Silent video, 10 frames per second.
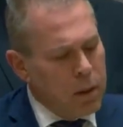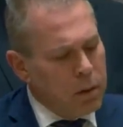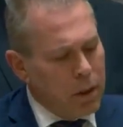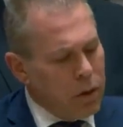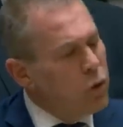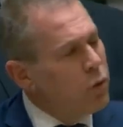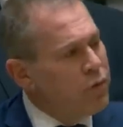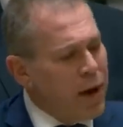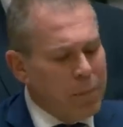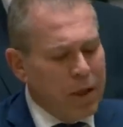They took
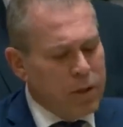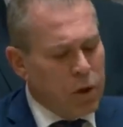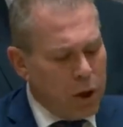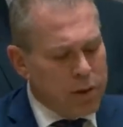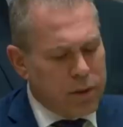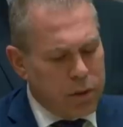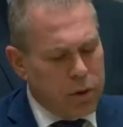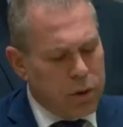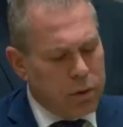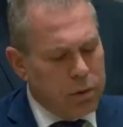families
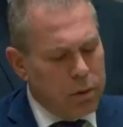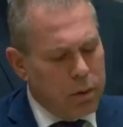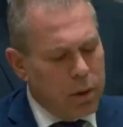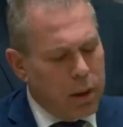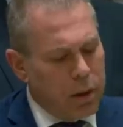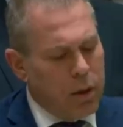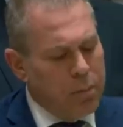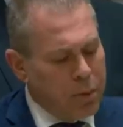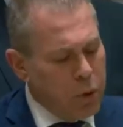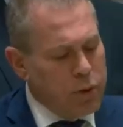hostage and are
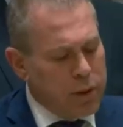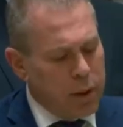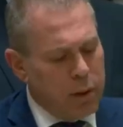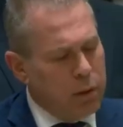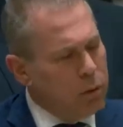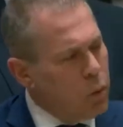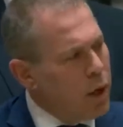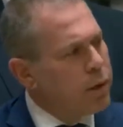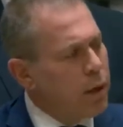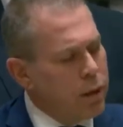abusing
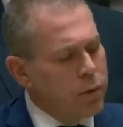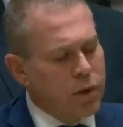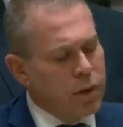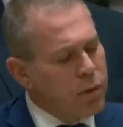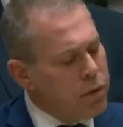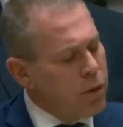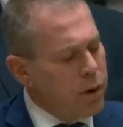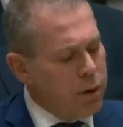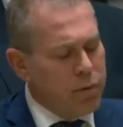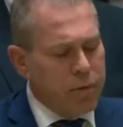
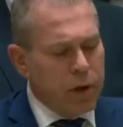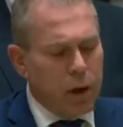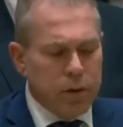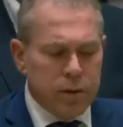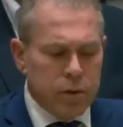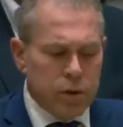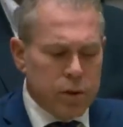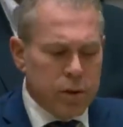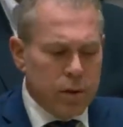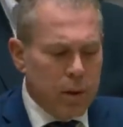133
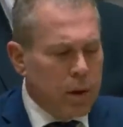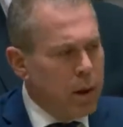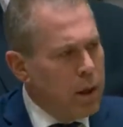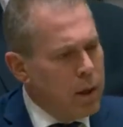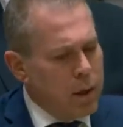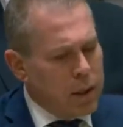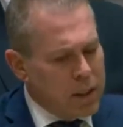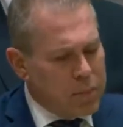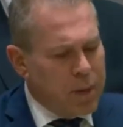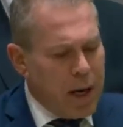hostages.
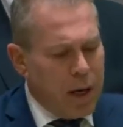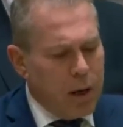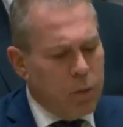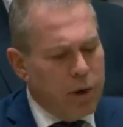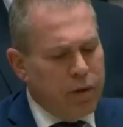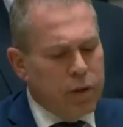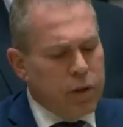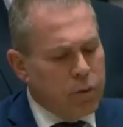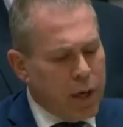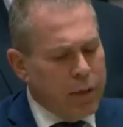Hezbollah, with
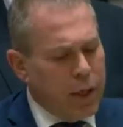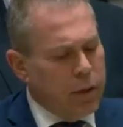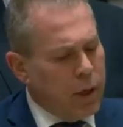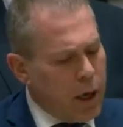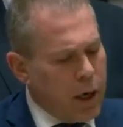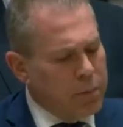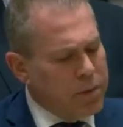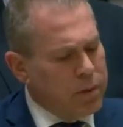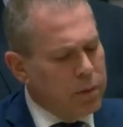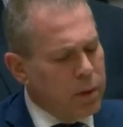its Iranian
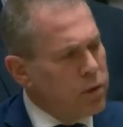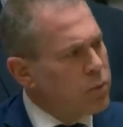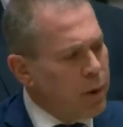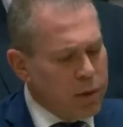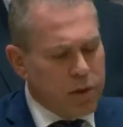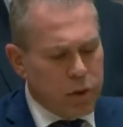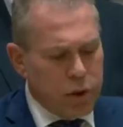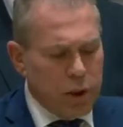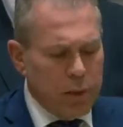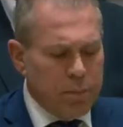arms and
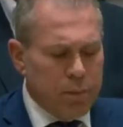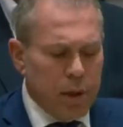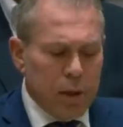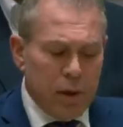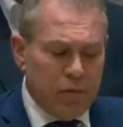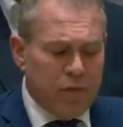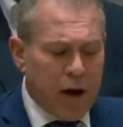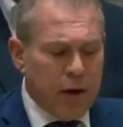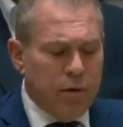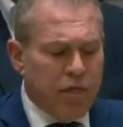sponsorship, have
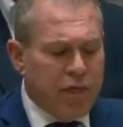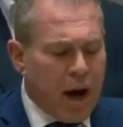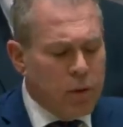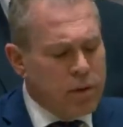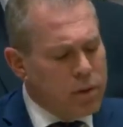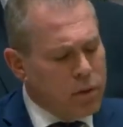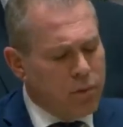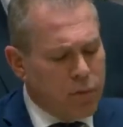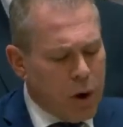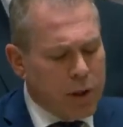fired thousands
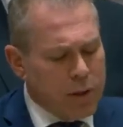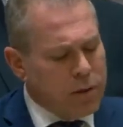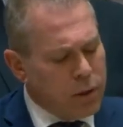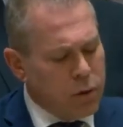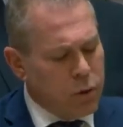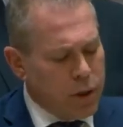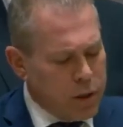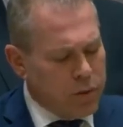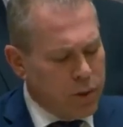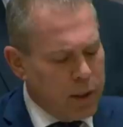of rockets into
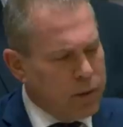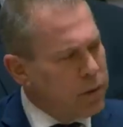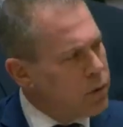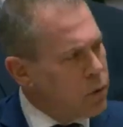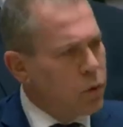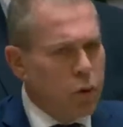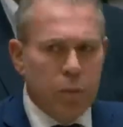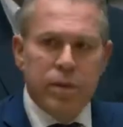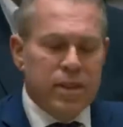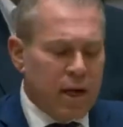Israel since
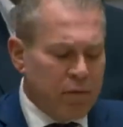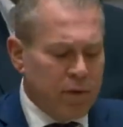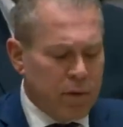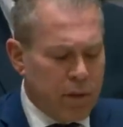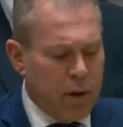October 7th,